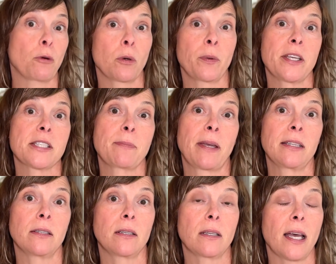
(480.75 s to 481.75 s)
4 weeks might
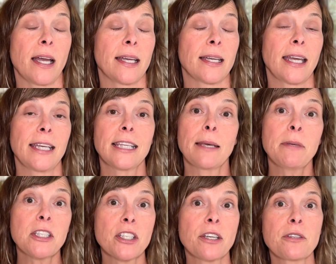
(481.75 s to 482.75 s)
look like. And let
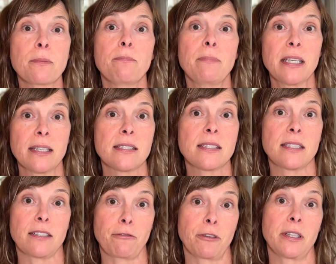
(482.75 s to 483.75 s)
me share the biggest
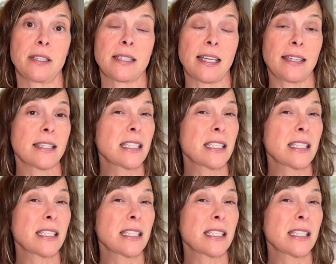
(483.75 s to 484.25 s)
difference and the